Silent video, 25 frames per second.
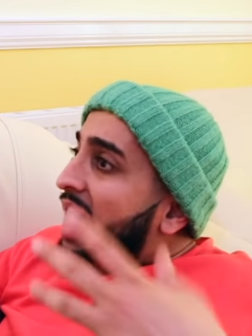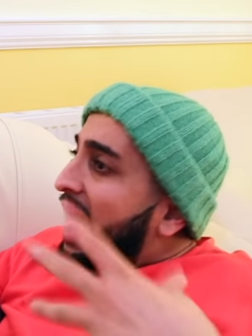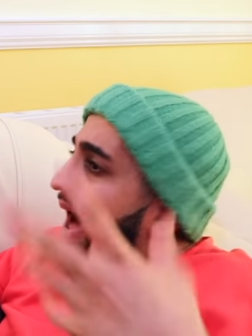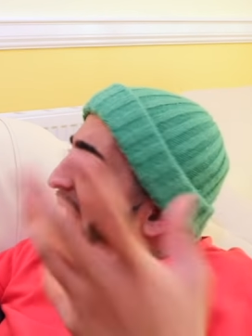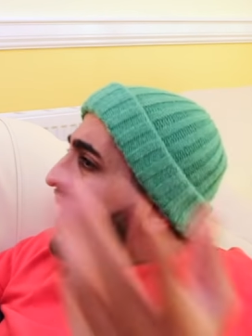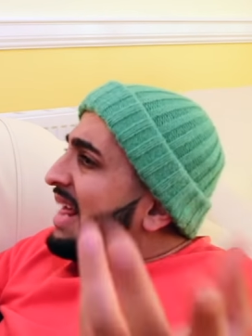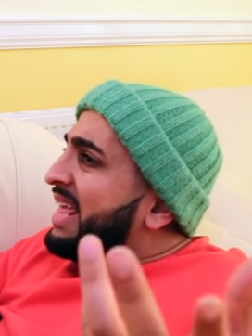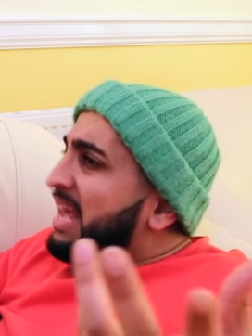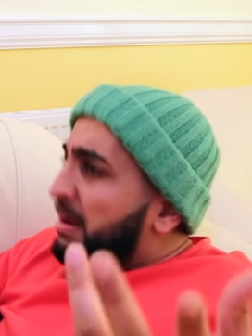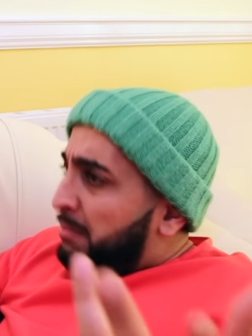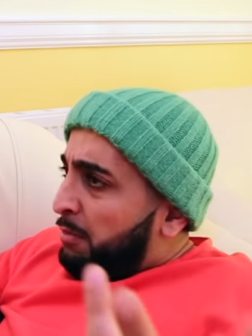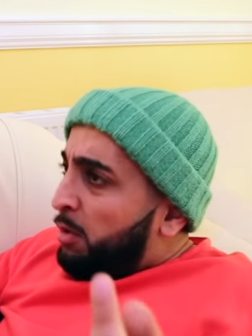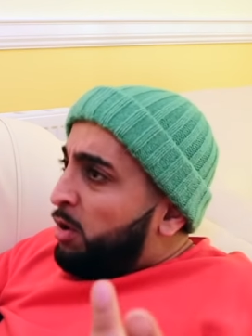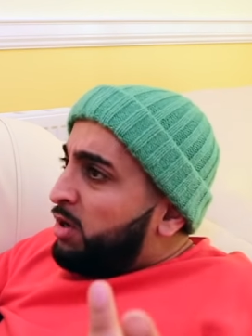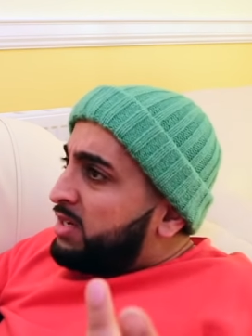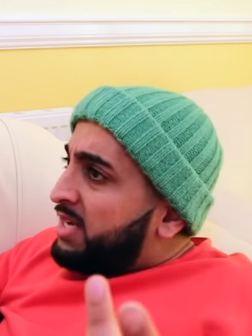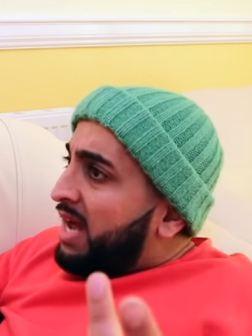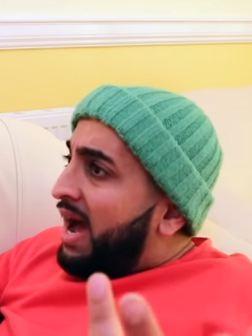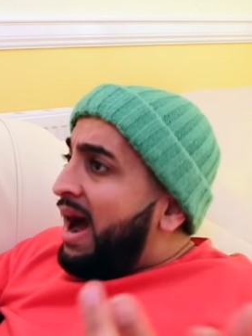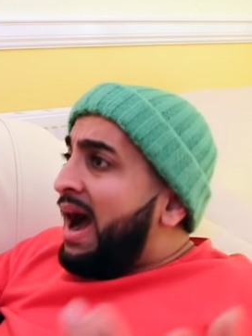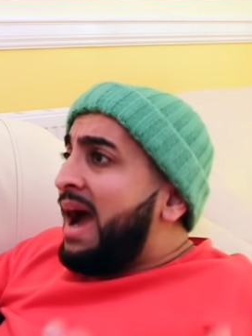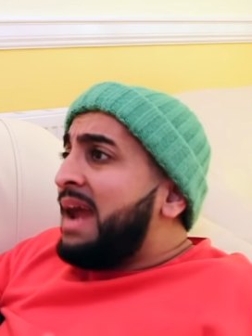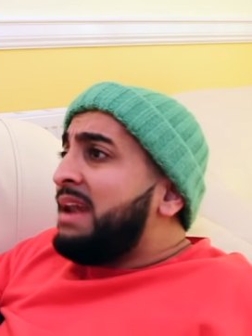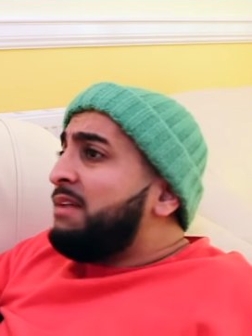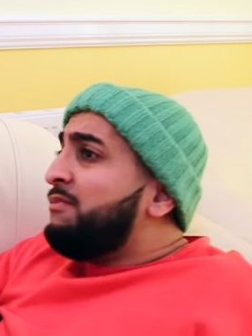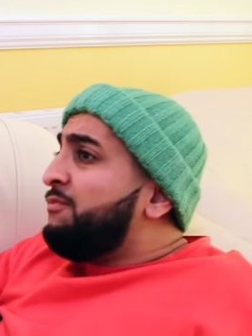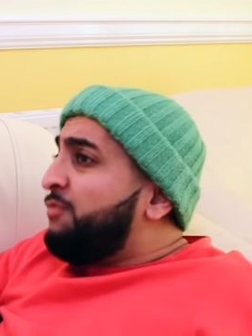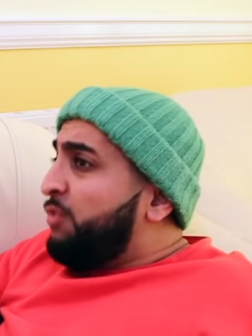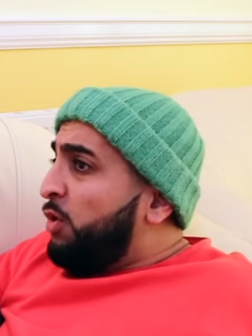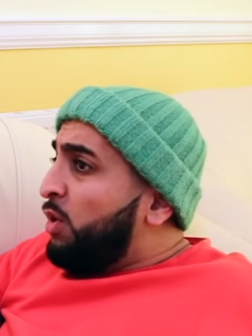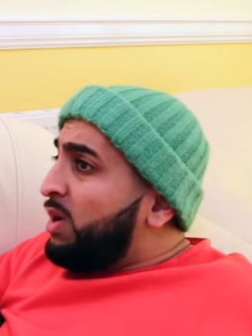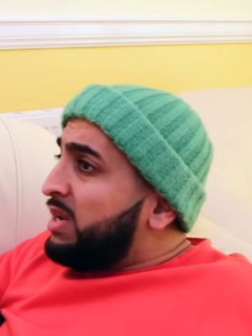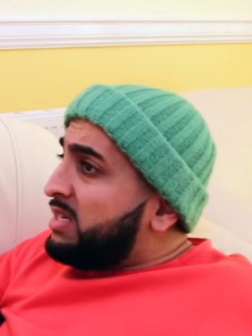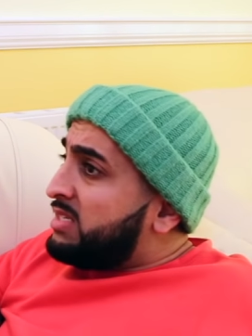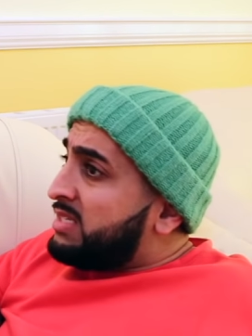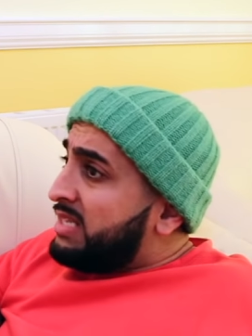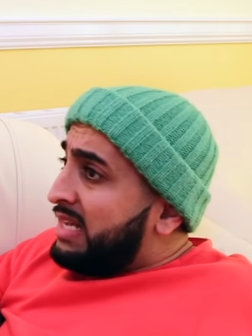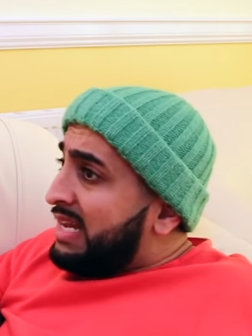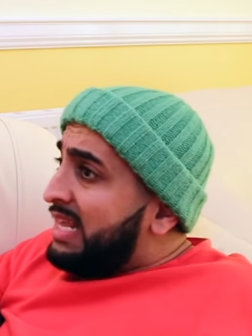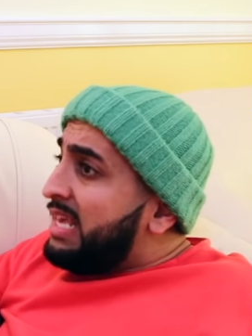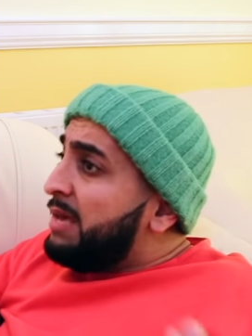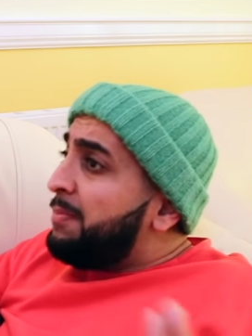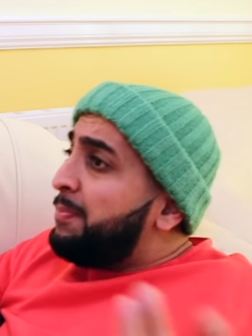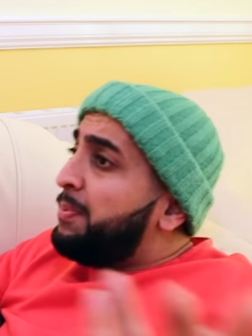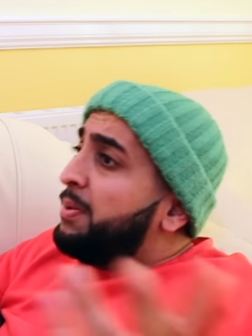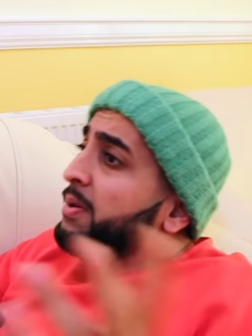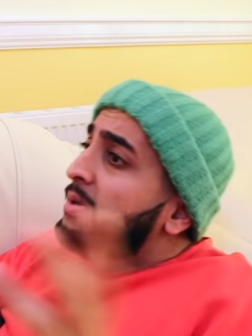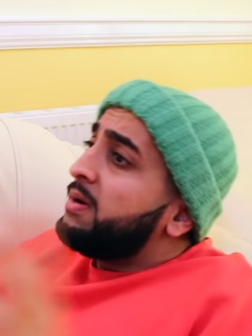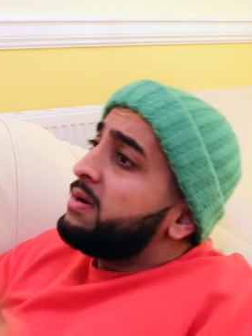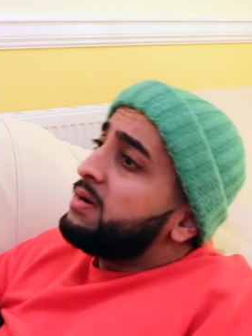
I'll get more tired and fall asleep